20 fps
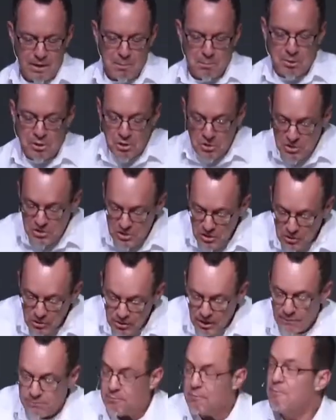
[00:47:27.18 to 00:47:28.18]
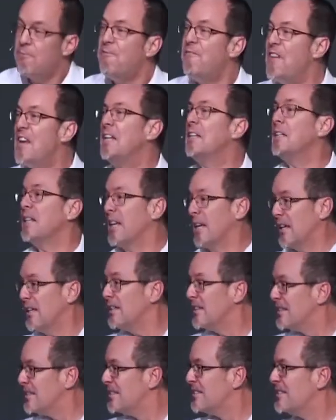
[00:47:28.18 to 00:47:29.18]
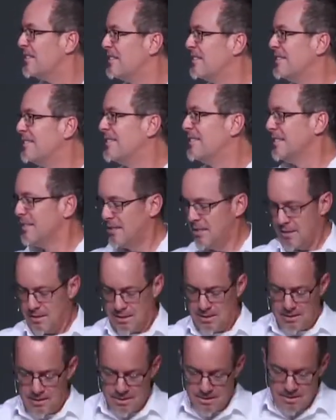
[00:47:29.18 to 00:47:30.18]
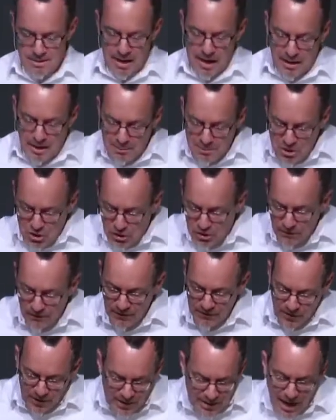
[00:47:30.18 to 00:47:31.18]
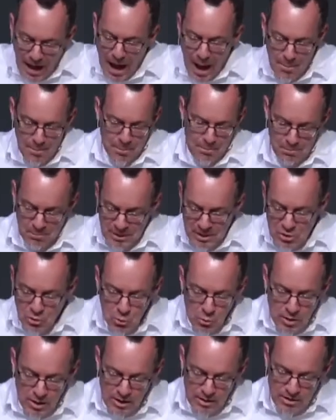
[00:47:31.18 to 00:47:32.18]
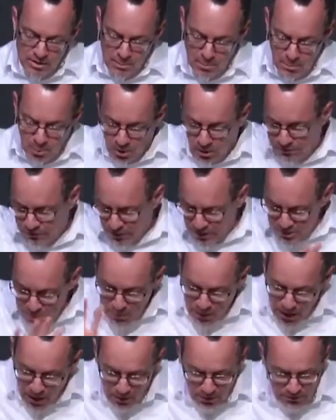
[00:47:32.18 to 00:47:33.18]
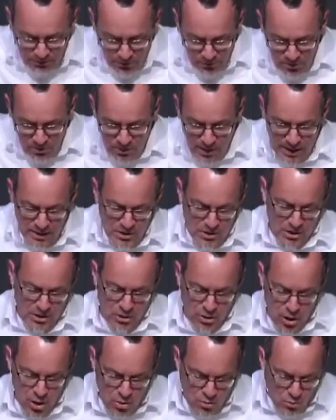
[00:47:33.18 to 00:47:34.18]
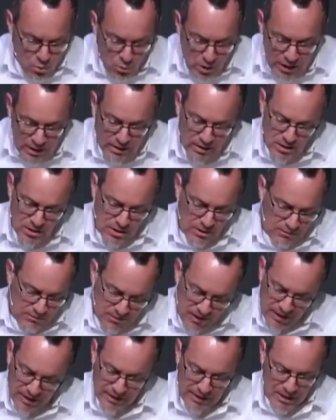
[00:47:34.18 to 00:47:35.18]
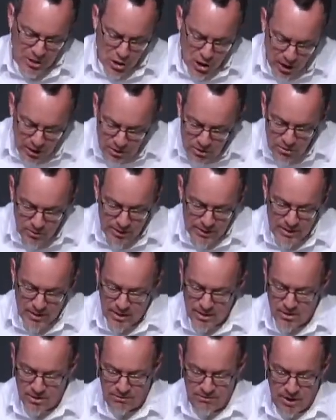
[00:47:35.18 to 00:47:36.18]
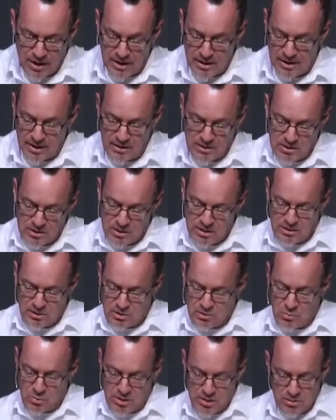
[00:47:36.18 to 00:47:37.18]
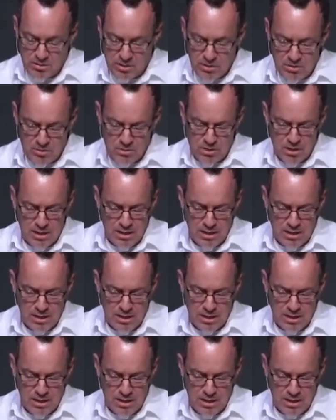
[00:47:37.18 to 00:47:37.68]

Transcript: But you're still left feeling and observing the gap between the perfect, powerful grace and your own weakness and failings under it in your fight against sin. So, what do you do?